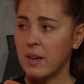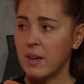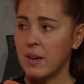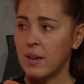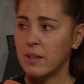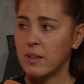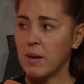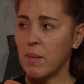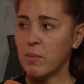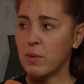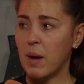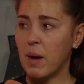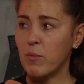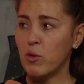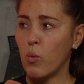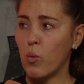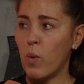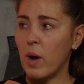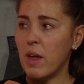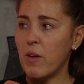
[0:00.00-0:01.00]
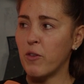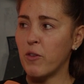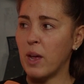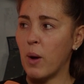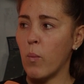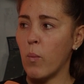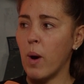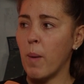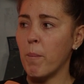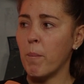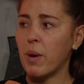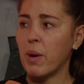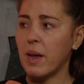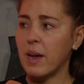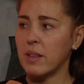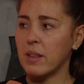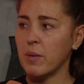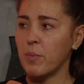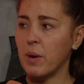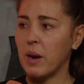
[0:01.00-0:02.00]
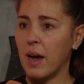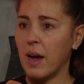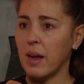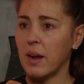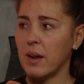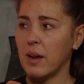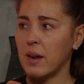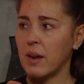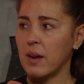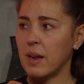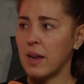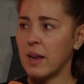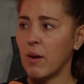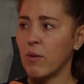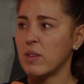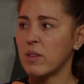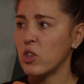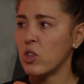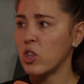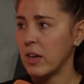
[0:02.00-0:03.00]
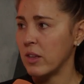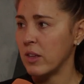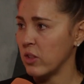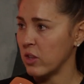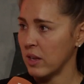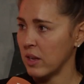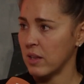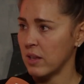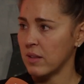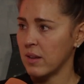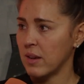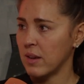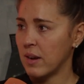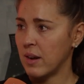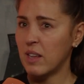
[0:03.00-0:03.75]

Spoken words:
Sometimes you're waiting for that one player to be like, girls, let's change this.